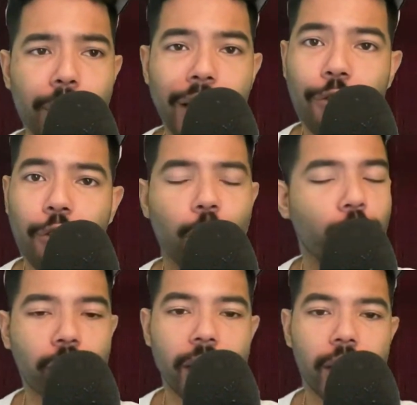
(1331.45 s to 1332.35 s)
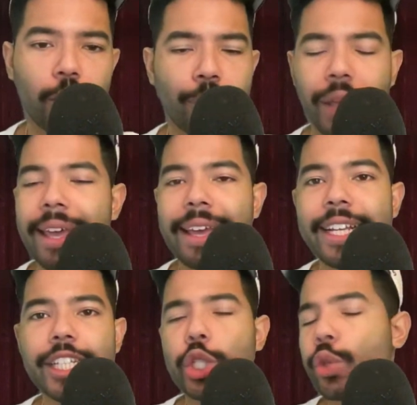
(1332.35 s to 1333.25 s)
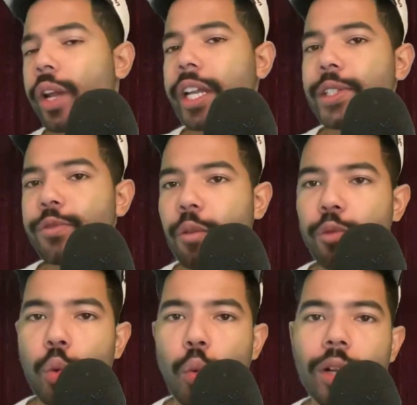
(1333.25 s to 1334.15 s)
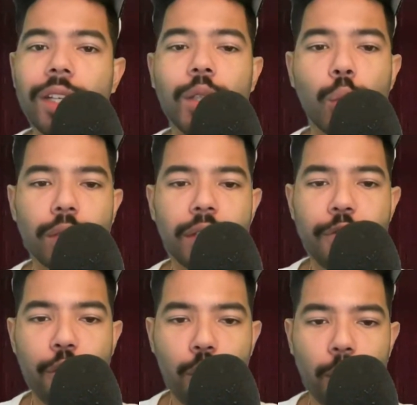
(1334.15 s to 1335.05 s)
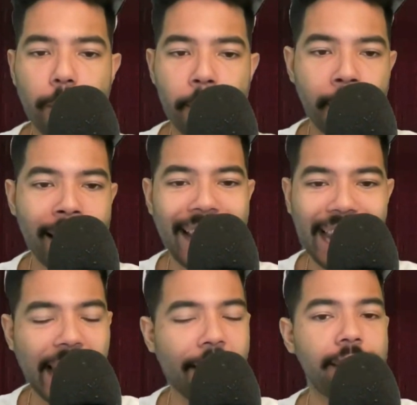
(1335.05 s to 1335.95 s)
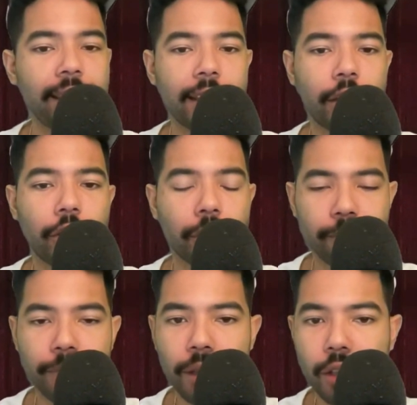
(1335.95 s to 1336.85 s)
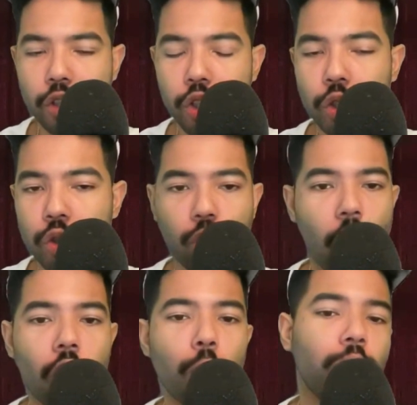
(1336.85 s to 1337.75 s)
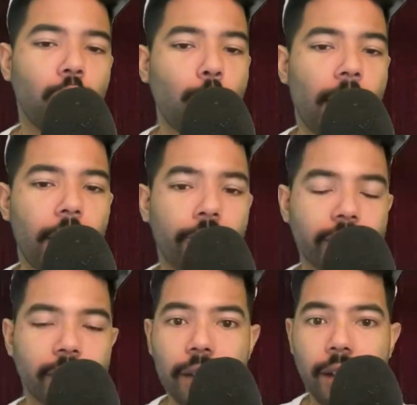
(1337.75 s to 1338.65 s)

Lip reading: For Gurriel, his strengths from 2024: lefty killer, strong with two outs,